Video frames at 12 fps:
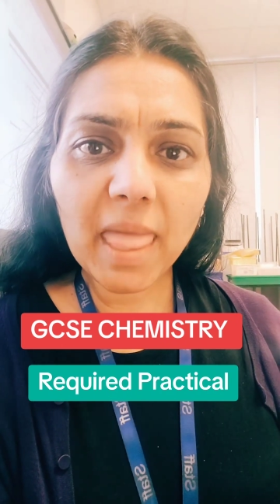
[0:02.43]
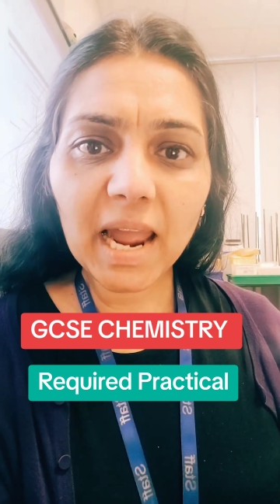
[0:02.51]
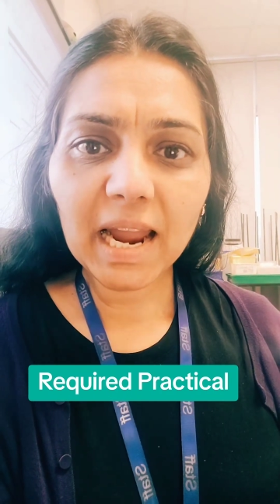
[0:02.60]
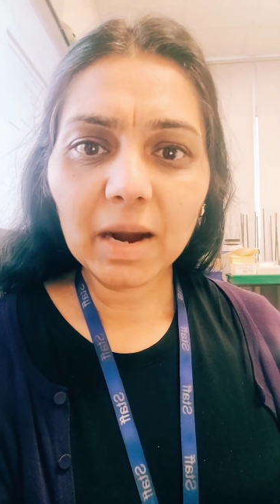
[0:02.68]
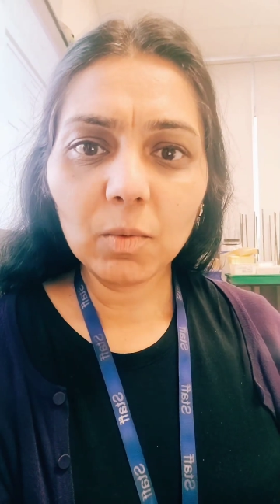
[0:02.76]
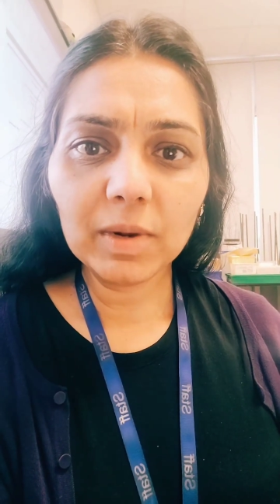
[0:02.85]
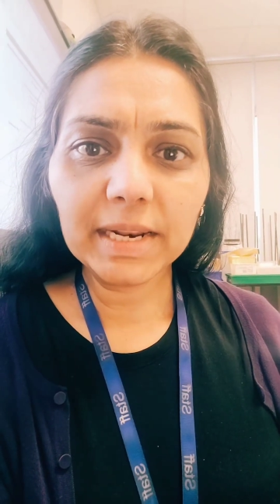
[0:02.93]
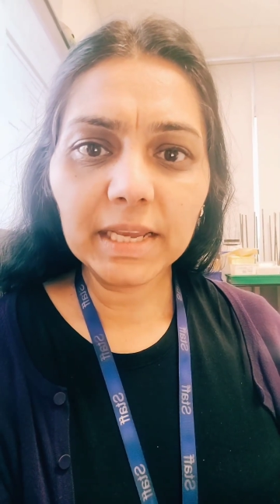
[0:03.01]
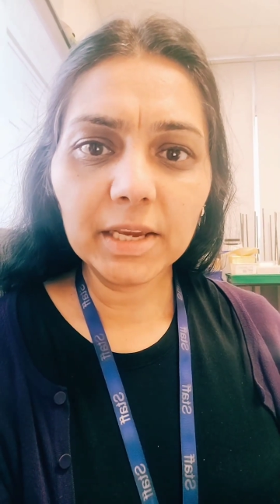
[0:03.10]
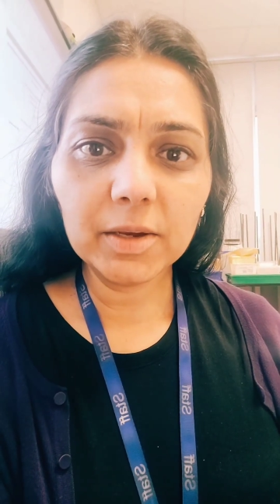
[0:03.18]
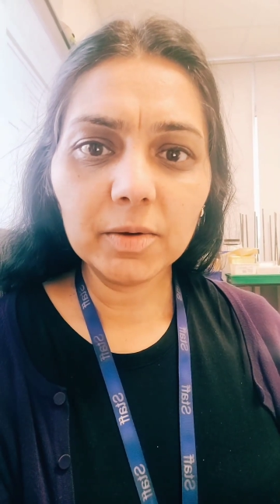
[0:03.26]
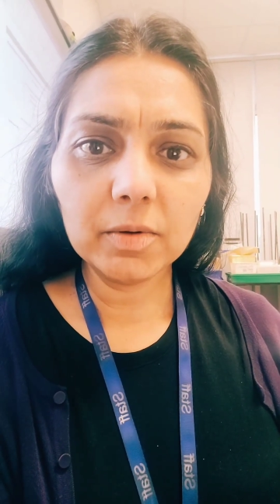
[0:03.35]
how will
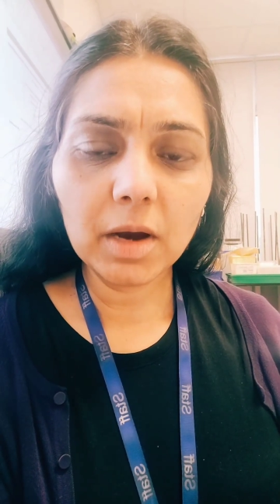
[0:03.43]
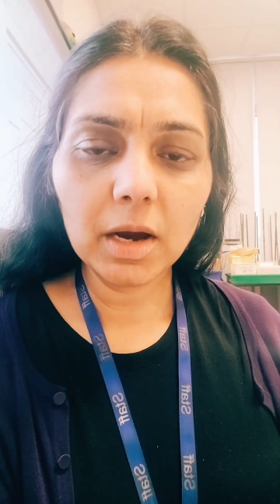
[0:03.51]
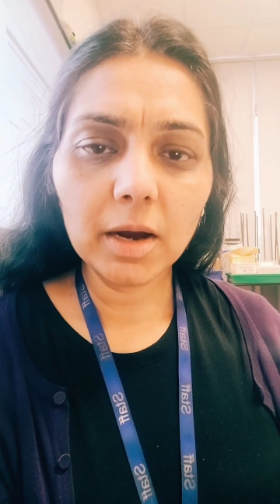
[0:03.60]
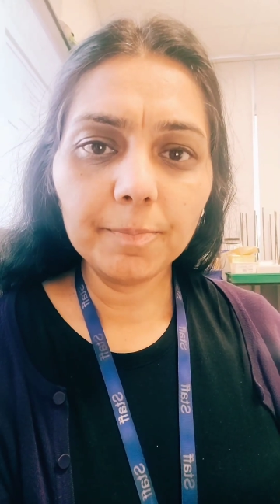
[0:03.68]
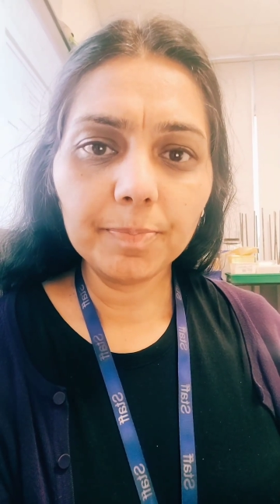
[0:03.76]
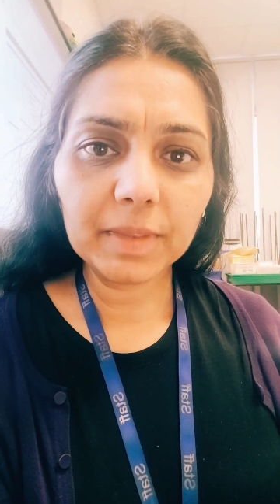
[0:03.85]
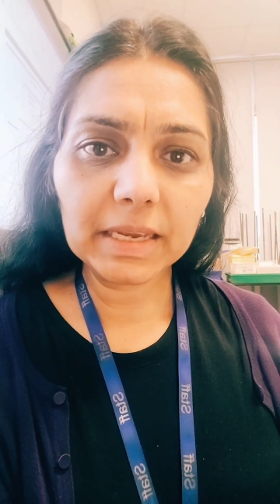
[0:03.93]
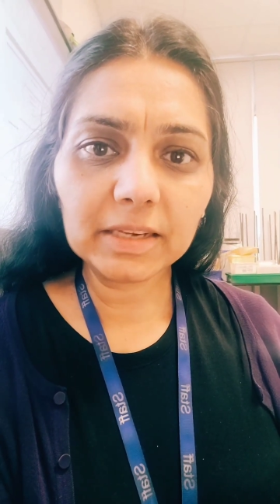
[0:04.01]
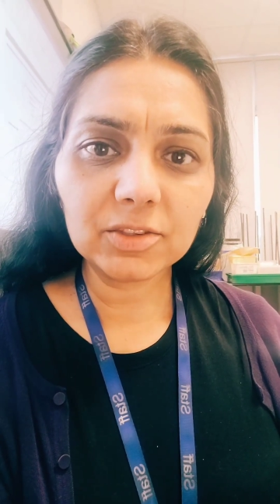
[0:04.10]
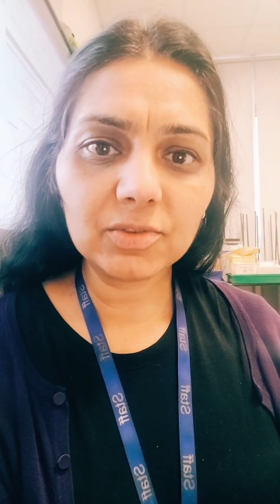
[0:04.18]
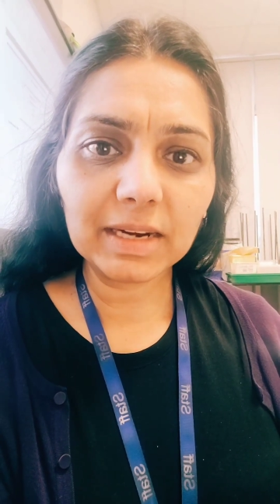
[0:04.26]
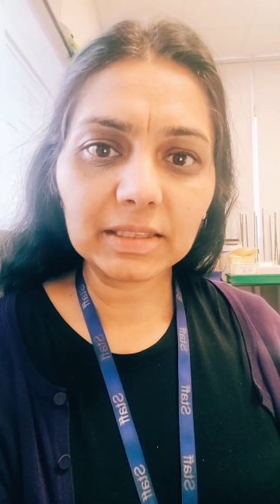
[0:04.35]
you
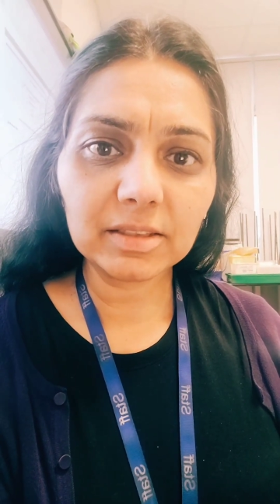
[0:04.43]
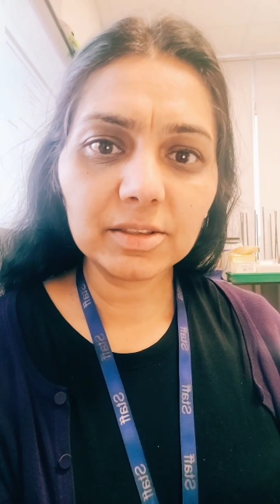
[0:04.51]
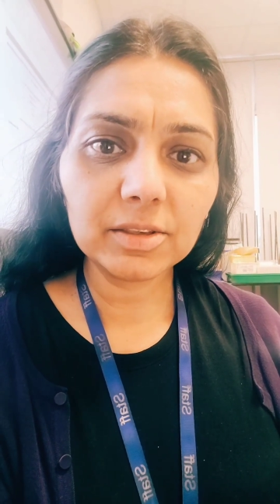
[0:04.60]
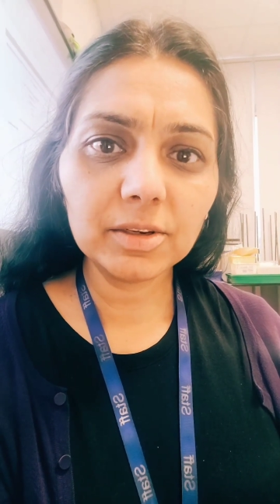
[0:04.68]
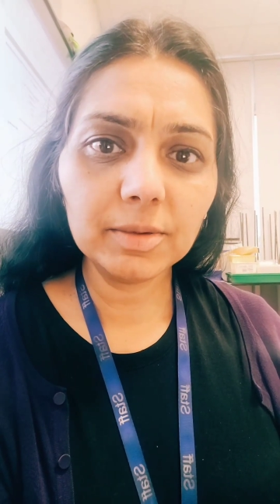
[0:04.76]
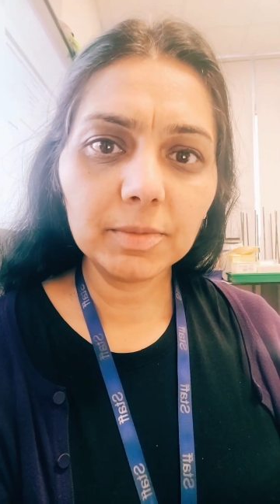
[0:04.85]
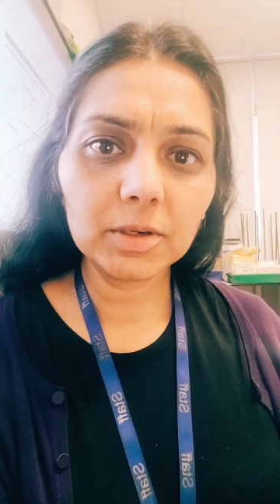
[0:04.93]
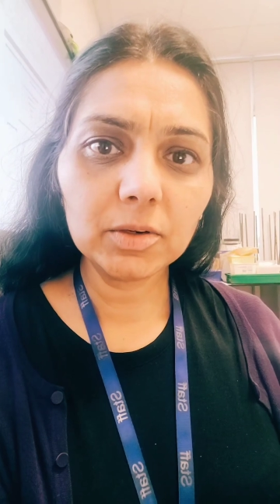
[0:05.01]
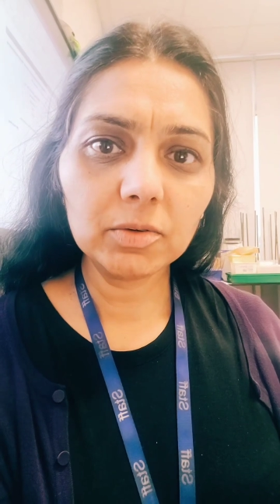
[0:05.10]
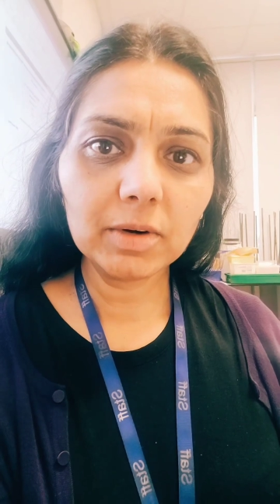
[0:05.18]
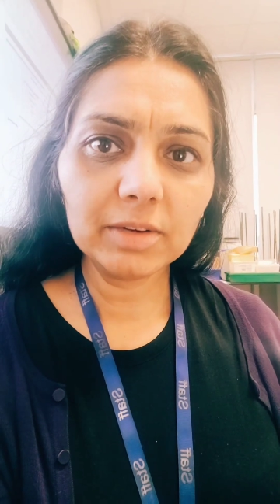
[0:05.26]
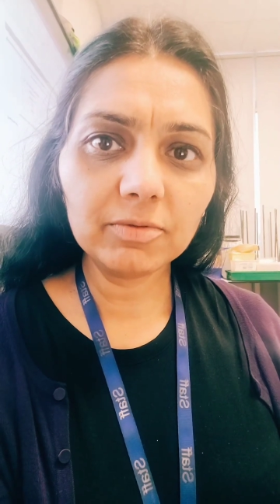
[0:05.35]
extract the sodium
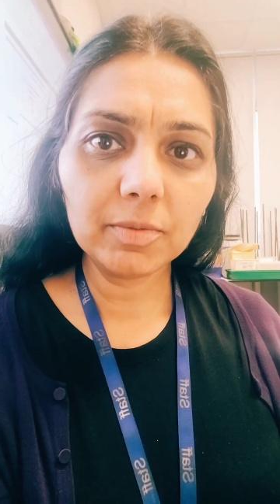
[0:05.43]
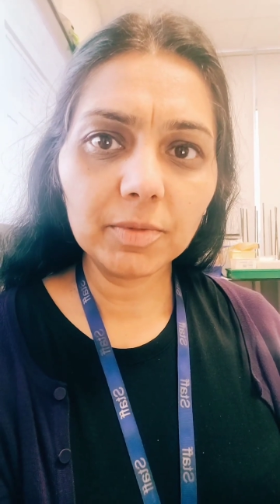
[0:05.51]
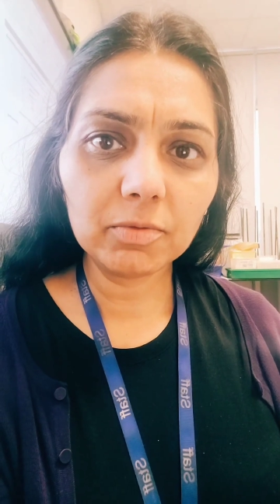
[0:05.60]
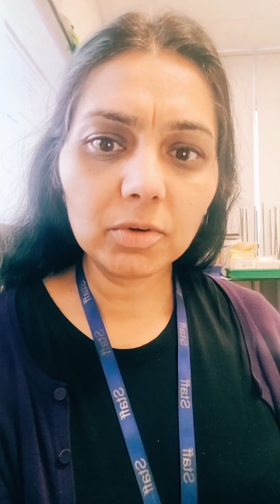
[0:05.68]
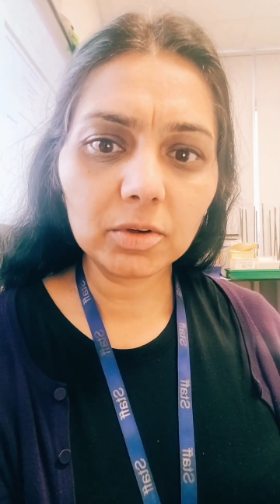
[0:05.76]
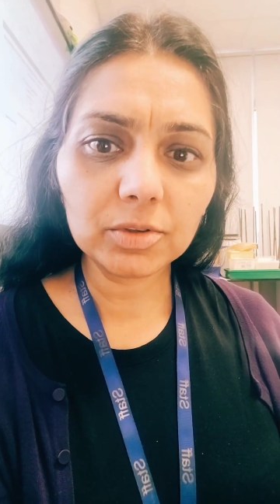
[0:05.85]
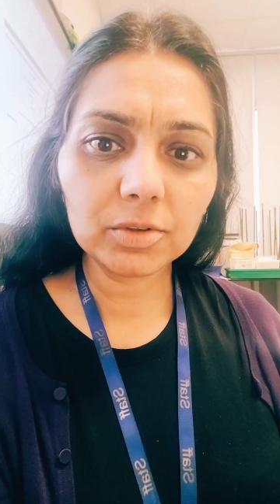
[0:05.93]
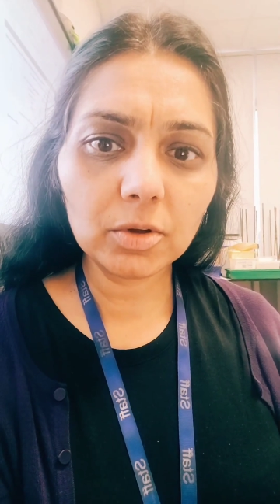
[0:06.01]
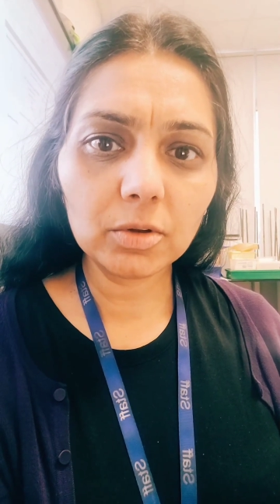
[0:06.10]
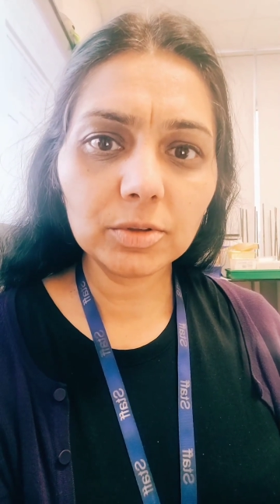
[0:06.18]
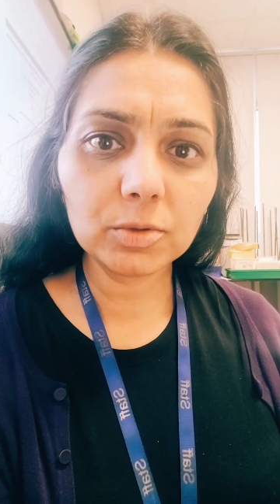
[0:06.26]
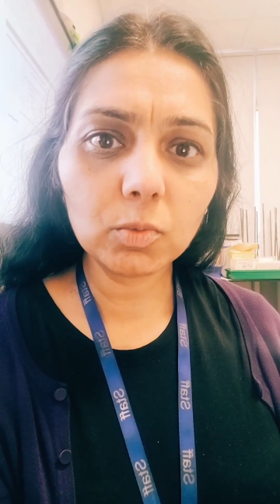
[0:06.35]
chloride from the rock
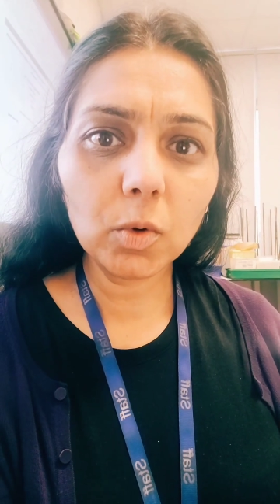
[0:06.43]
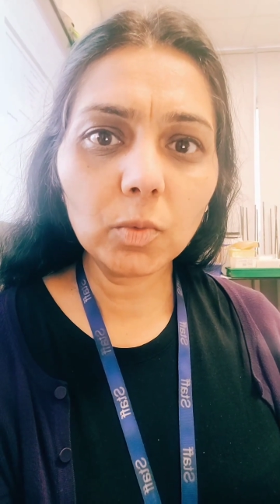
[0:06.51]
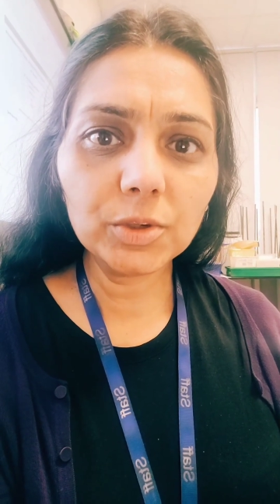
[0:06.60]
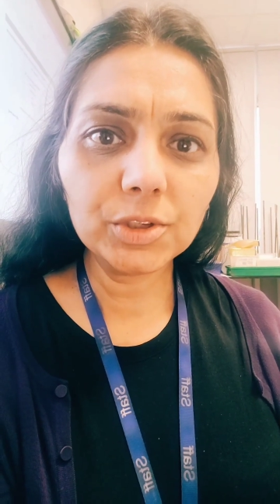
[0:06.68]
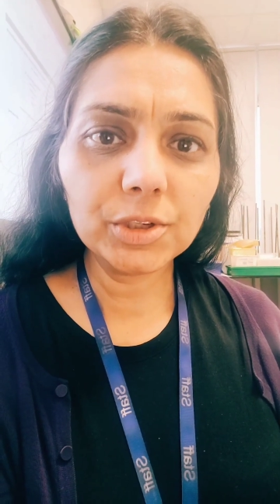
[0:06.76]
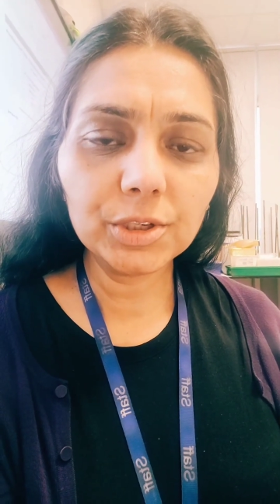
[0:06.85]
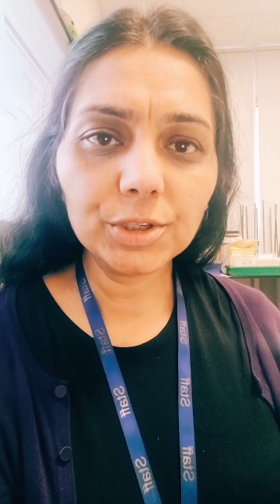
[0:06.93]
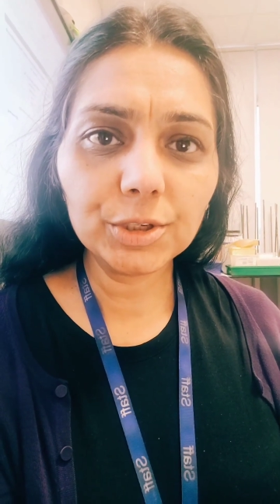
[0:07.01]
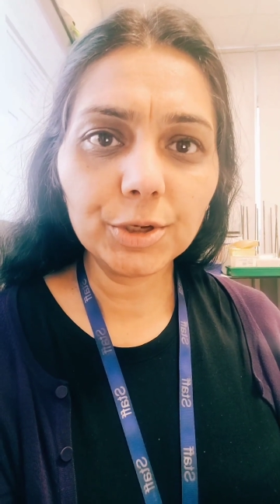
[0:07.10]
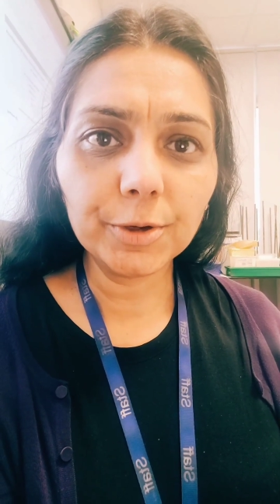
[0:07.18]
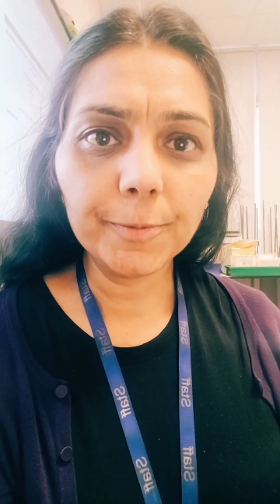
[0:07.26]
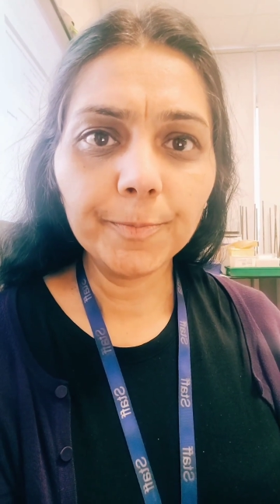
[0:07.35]
salt? What would you
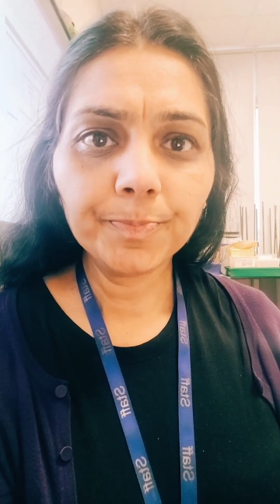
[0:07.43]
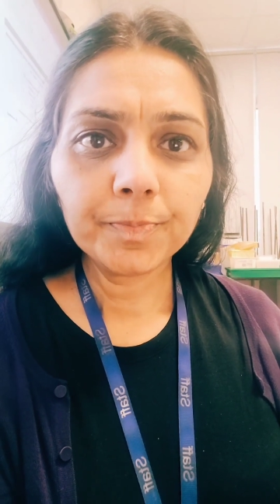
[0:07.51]
do?